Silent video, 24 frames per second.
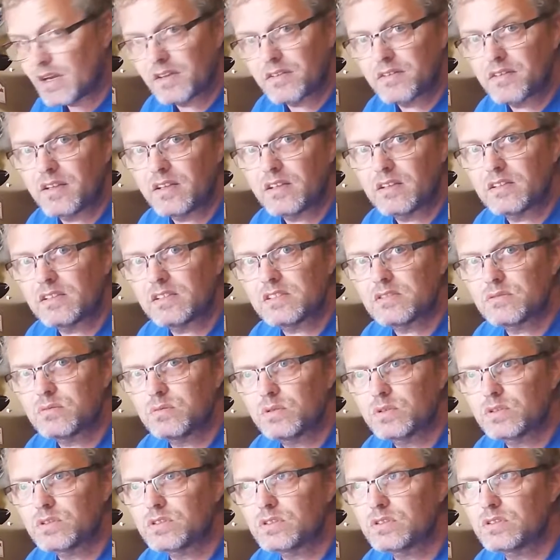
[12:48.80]
I think
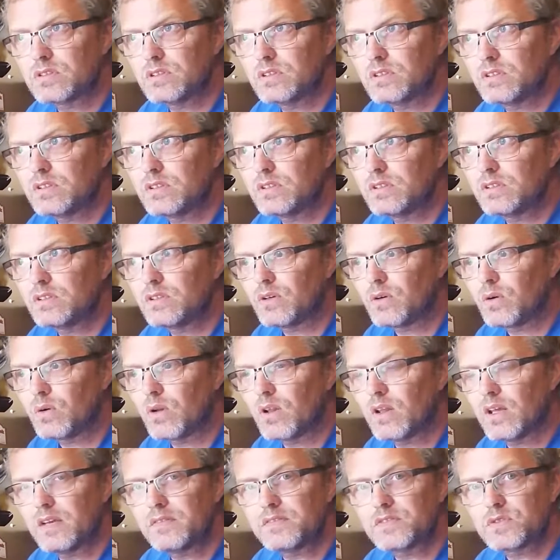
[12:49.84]
this was
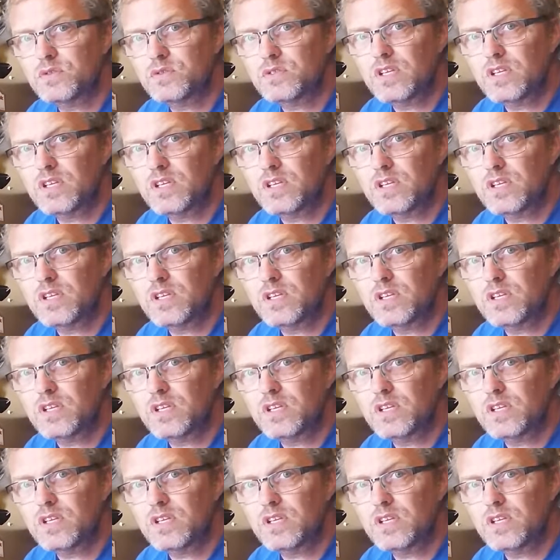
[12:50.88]
all I have